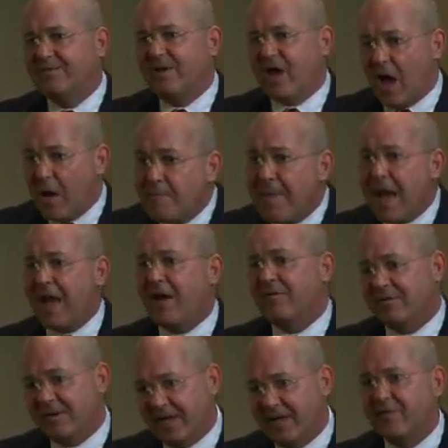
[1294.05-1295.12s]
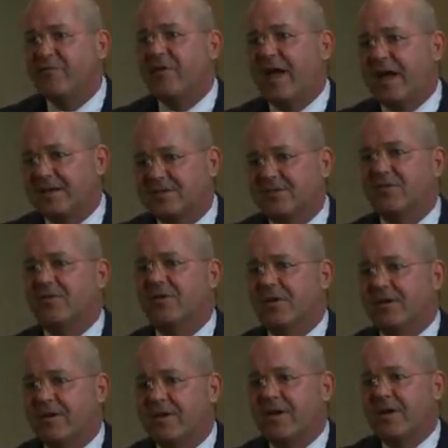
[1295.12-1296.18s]
compounding effects
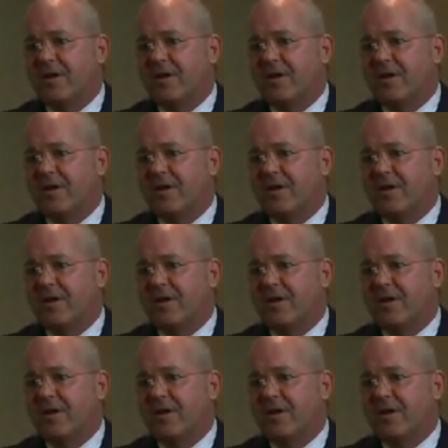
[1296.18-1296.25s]
on